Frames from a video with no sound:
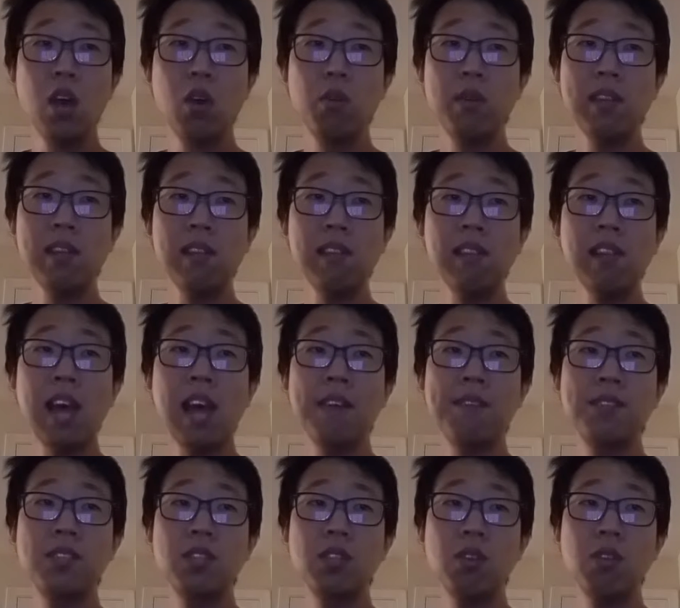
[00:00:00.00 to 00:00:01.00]
we
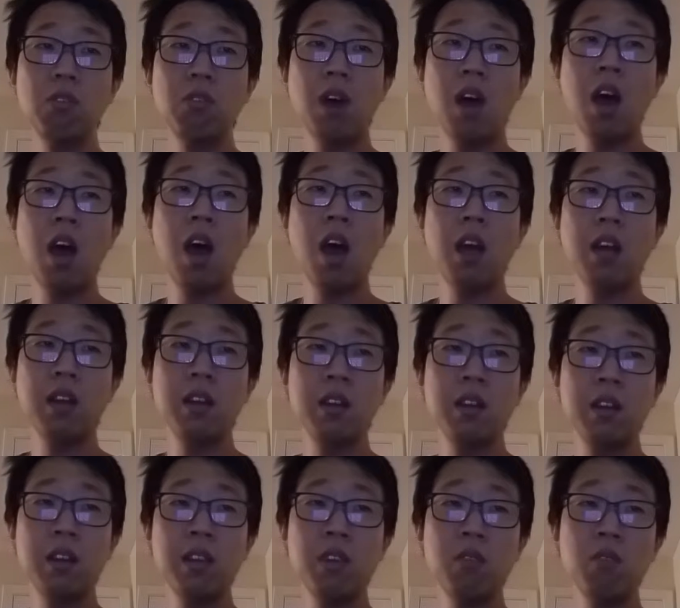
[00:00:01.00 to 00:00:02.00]
laughed so
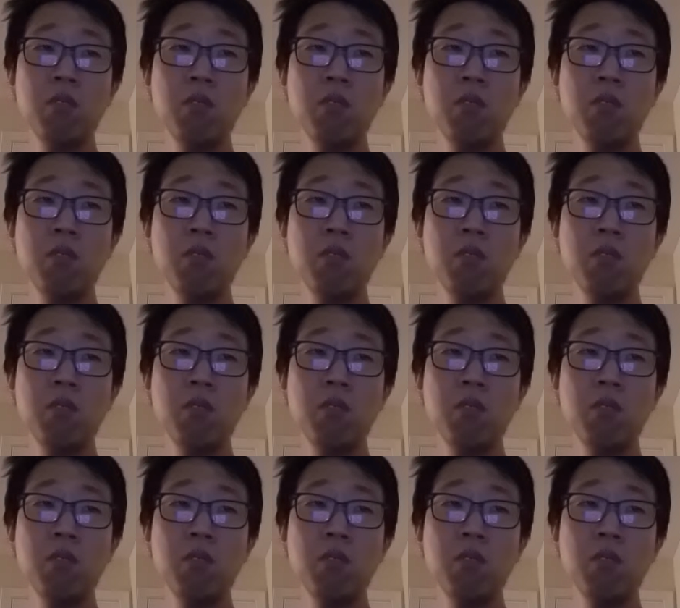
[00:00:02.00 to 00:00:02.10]
hard it